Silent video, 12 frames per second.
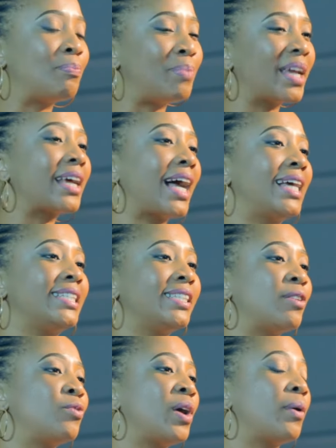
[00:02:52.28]
a better
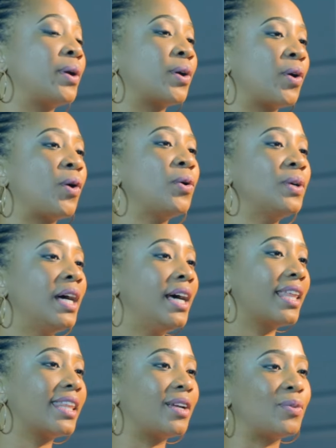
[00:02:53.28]
idea of where I want to go
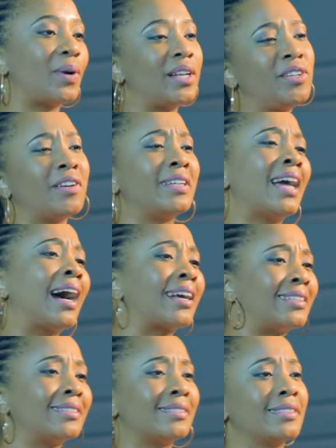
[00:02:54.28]
than when you're young
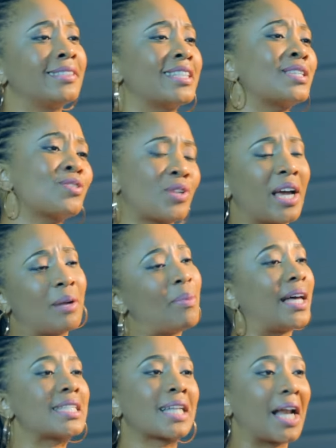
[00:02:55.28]
and just trying to
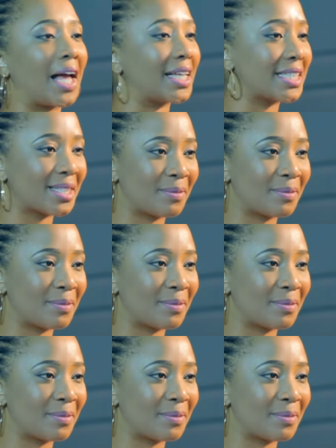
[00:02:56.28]
pass class.